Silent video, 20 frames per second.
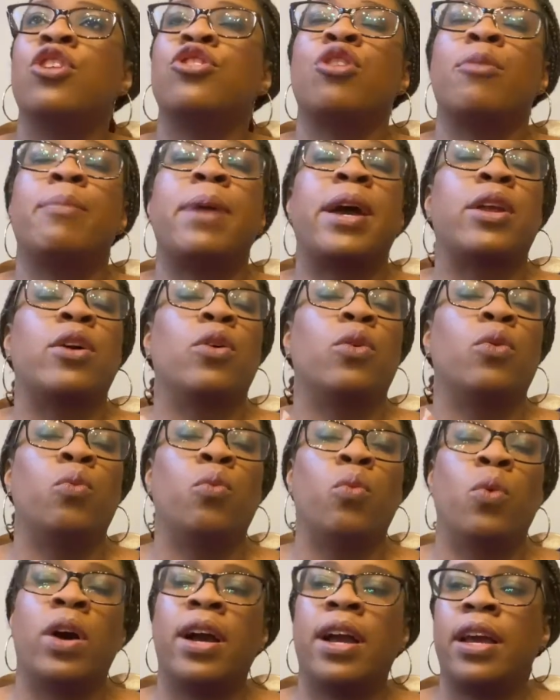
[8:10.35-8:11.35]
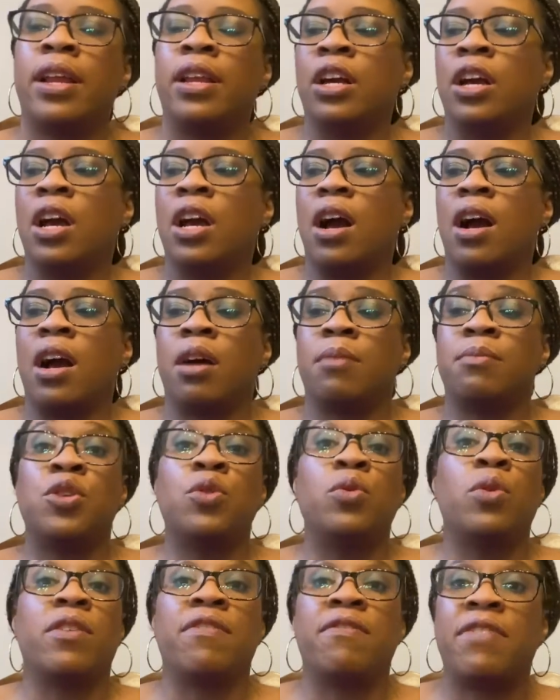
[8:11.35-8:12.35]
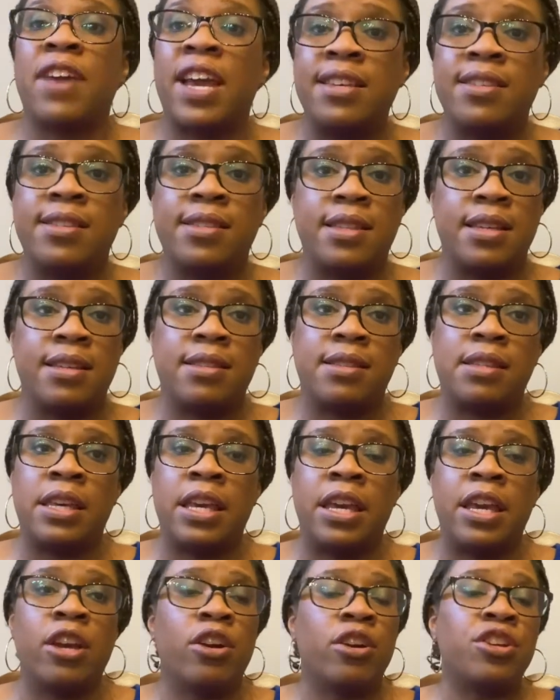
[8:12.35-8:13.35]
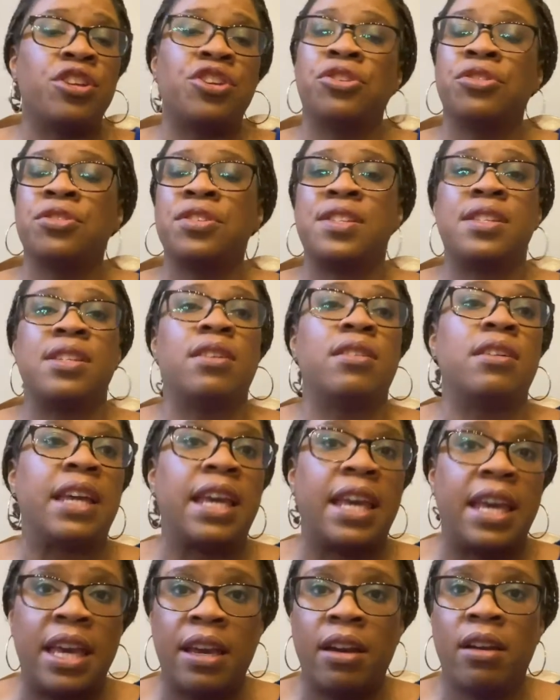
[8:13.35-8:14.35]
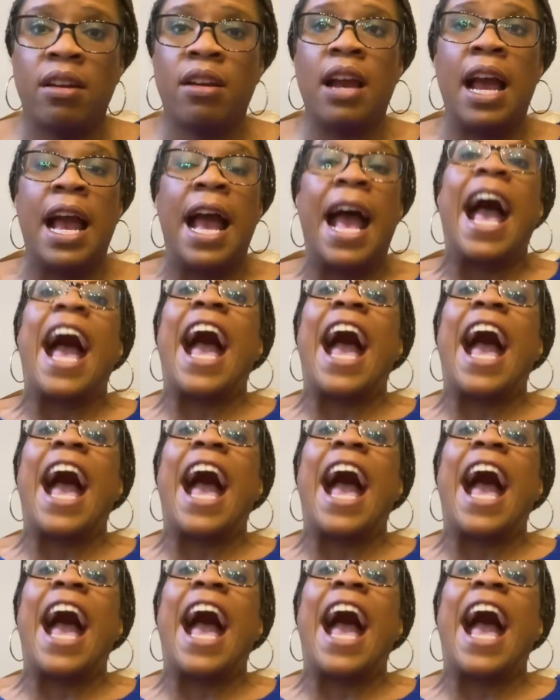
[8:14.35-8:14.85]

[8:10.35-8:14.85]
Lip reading: no matter what you have faced this year, you're still here.